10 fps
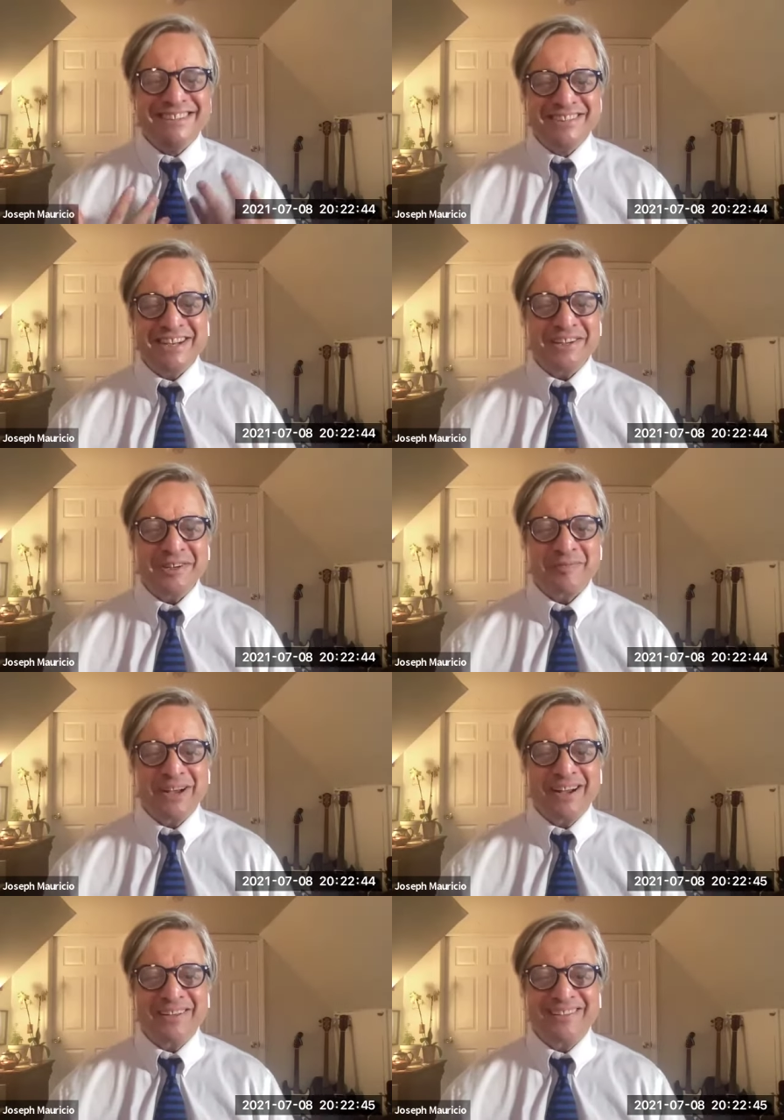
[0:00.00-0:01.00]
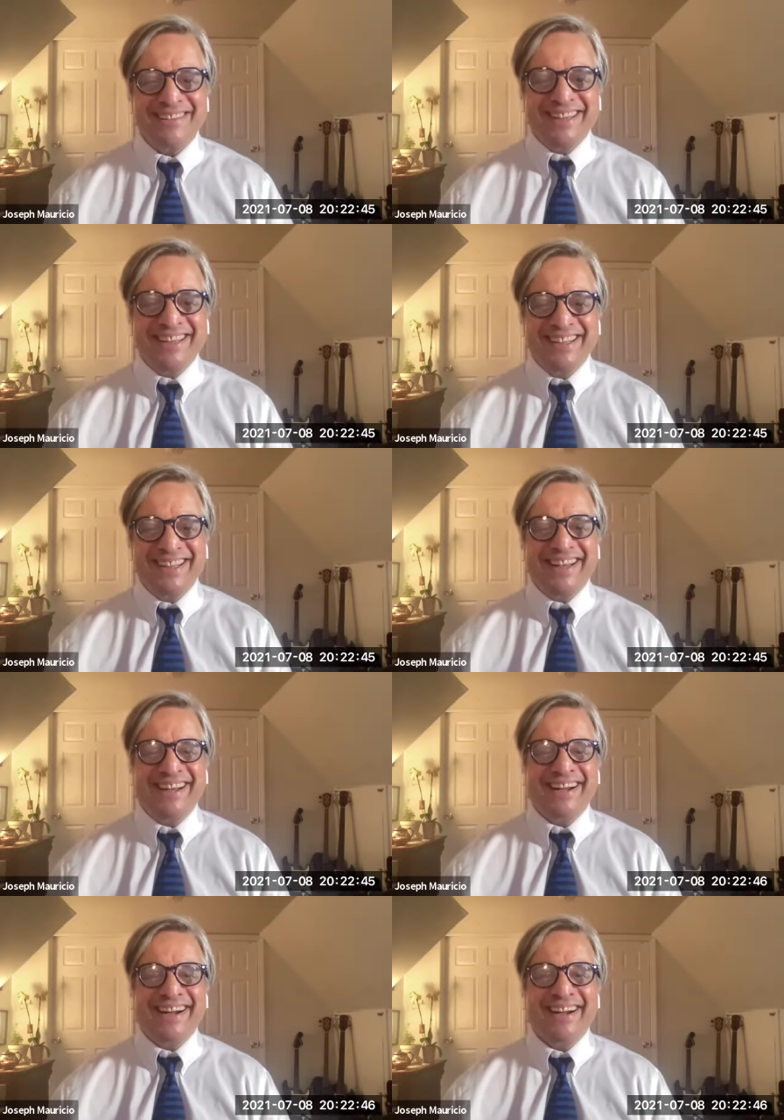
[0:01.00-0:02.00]
Shut your mouth
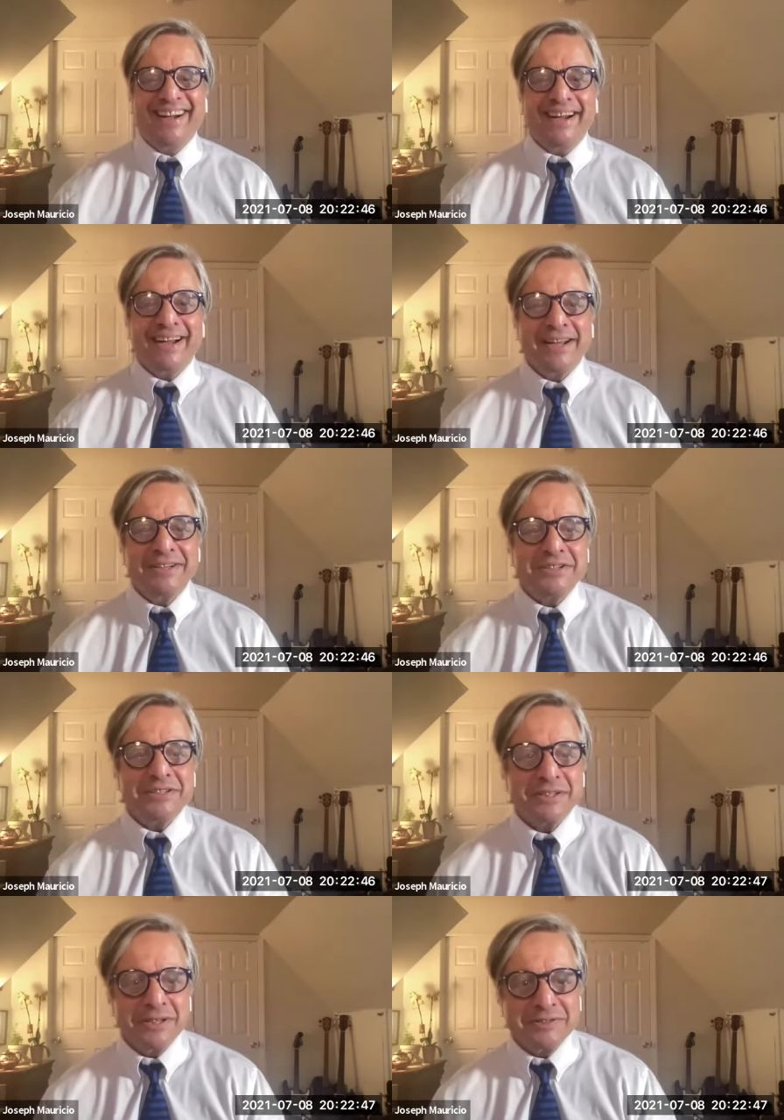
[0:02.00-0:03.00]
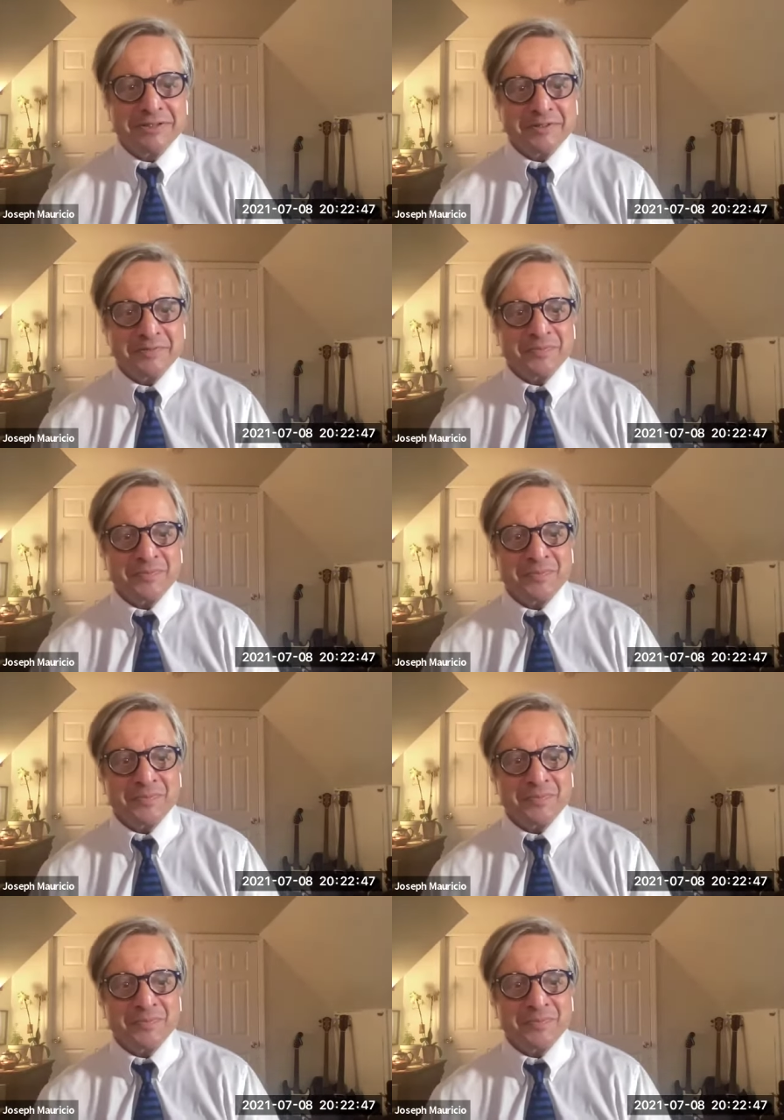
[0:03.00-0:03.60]
and just listen.